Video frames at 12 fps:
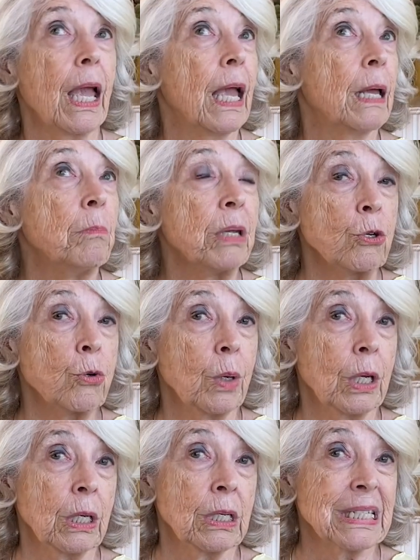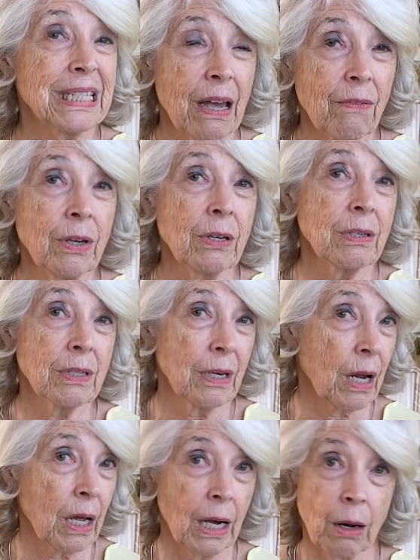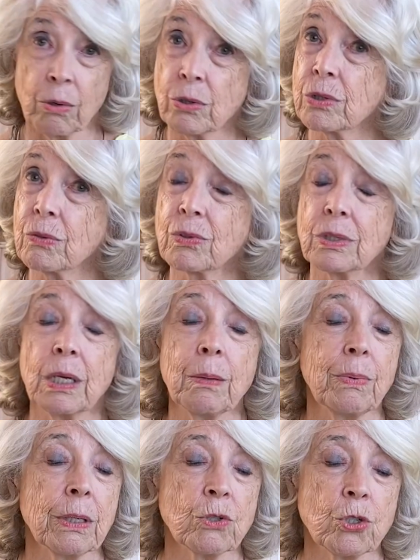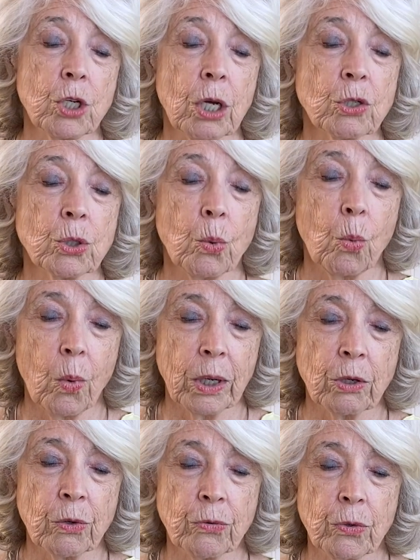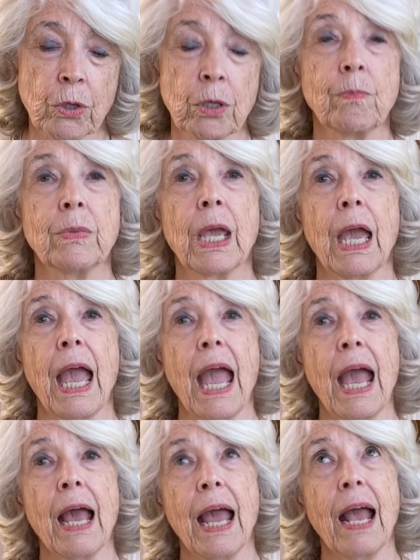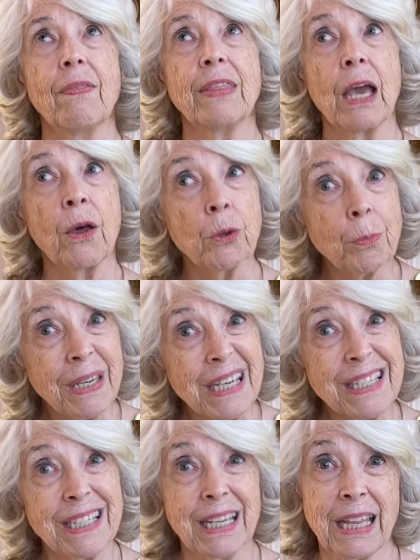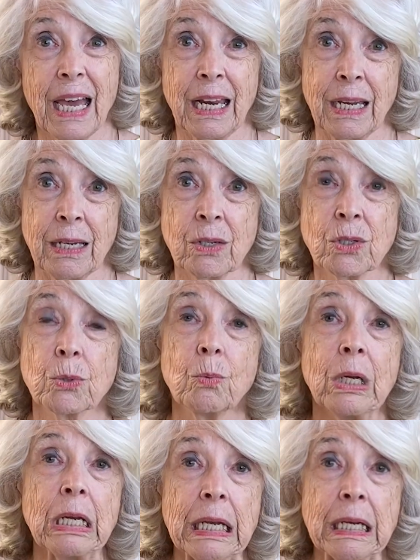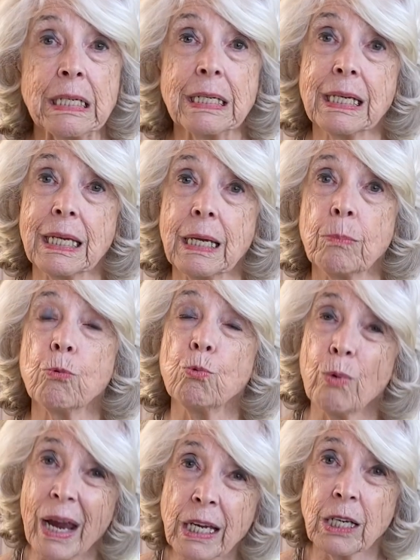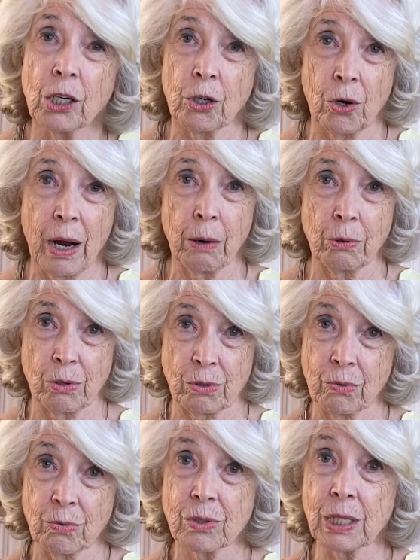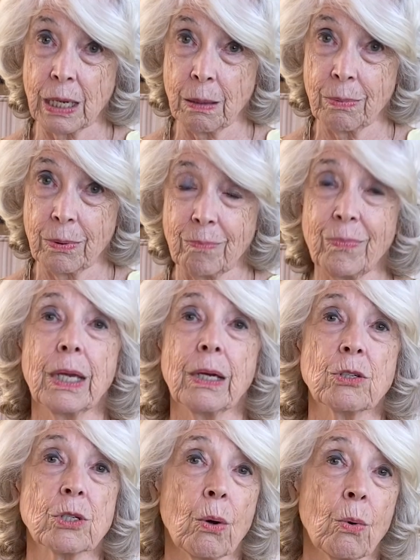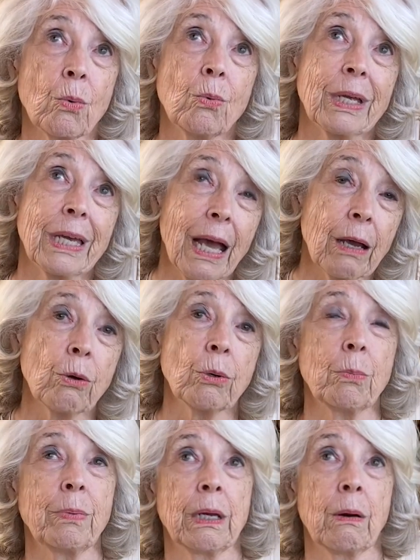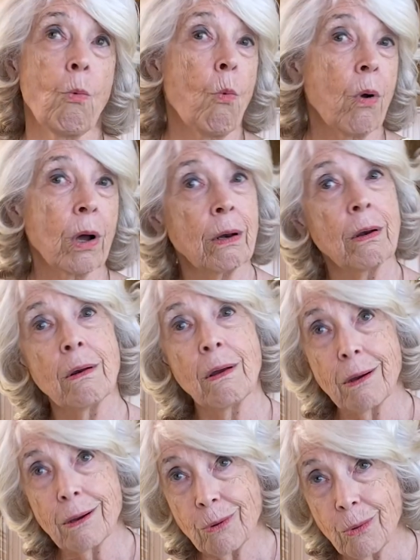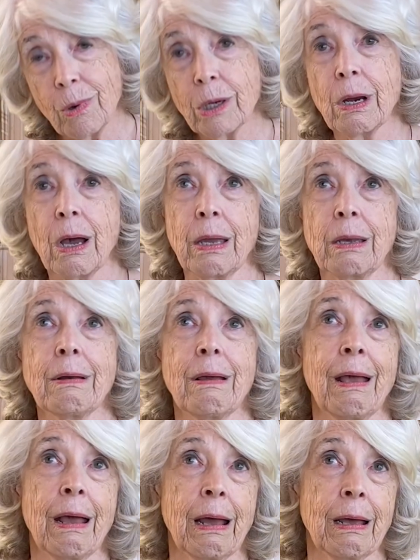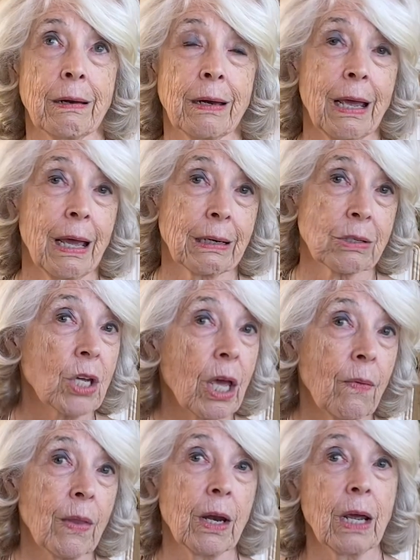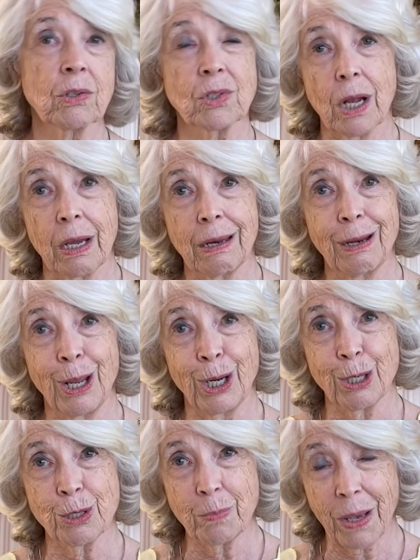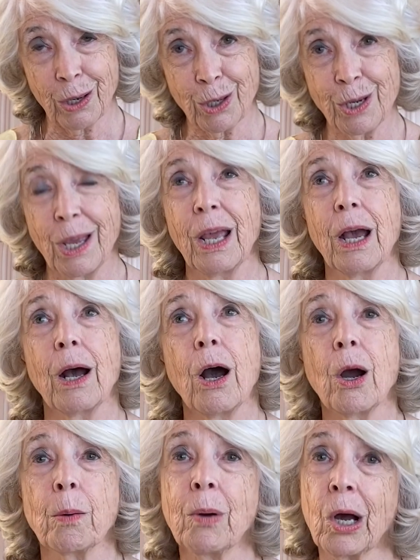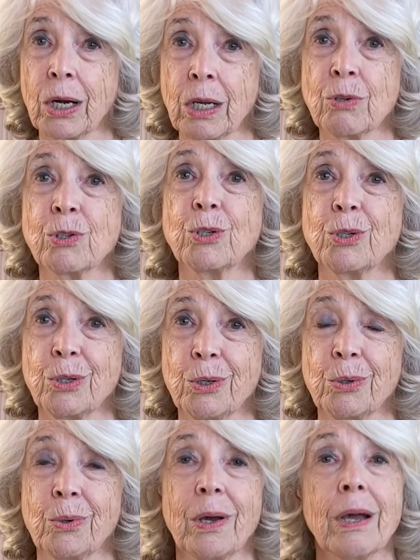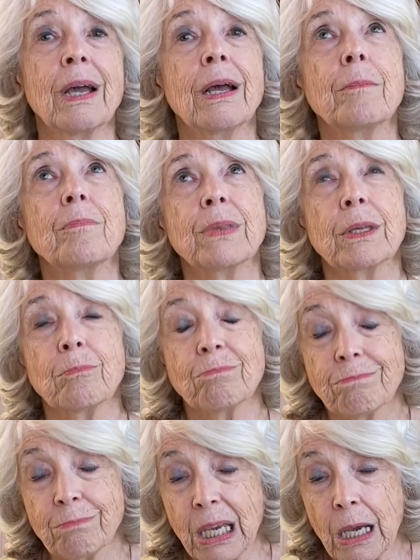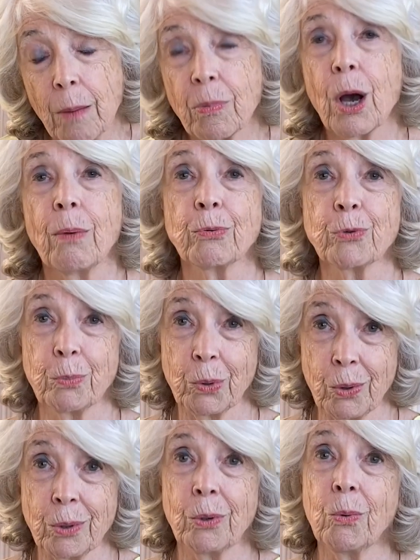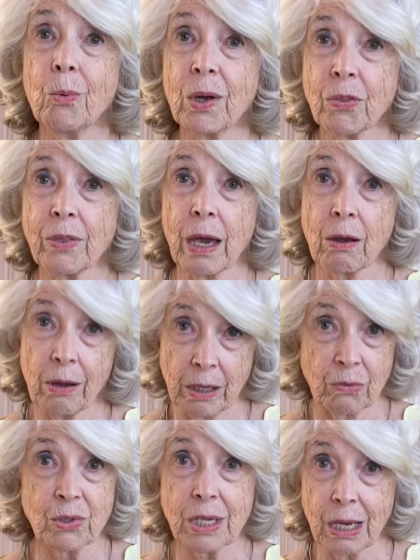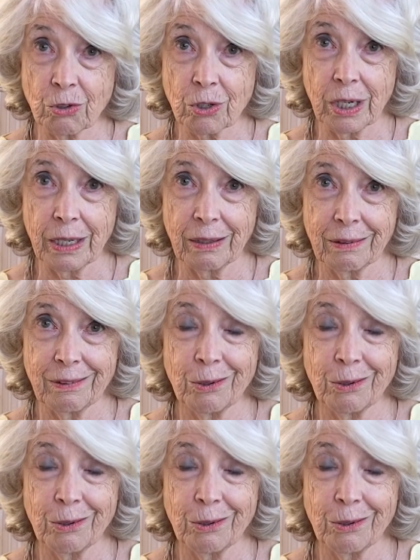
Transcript: In between 7 to 9 hours of sleep is just wonderful. The other piece to that is we need to keep regular hours of sleep. So we can't go to bed at one night and at 10 the next night and expect our bodies to become comfortable with that kind of scheduling.